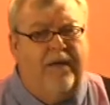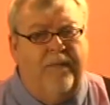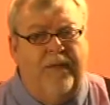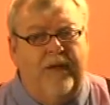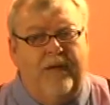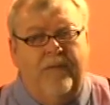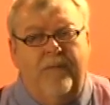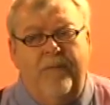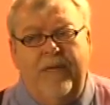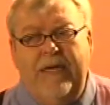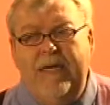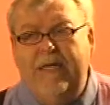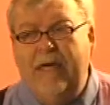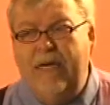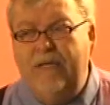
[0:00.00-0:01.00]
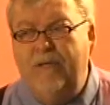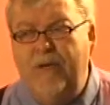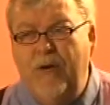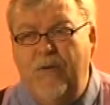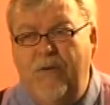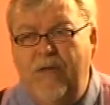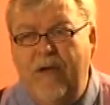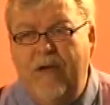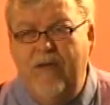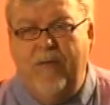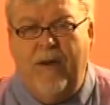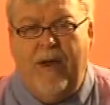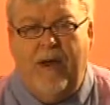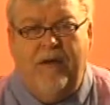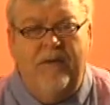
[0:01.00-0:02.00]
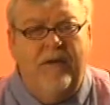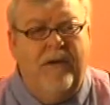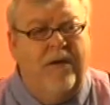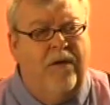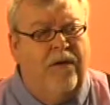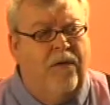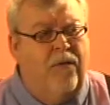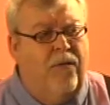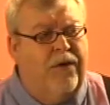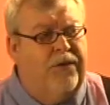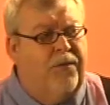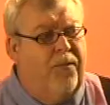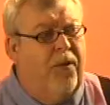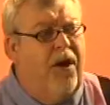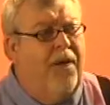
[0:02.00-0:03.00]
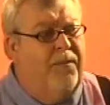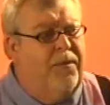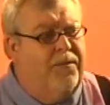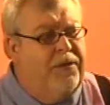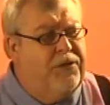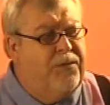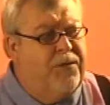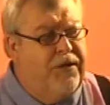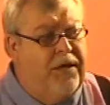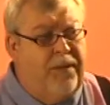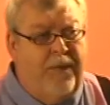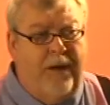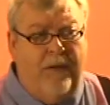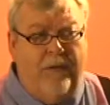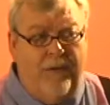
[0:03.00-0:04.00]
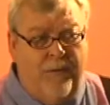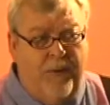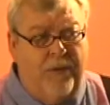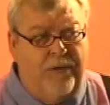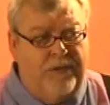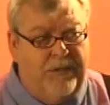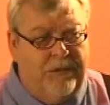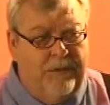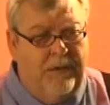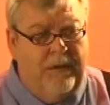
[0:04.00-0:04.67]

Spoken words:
But many times we don't think about what the problem is, we think about the person.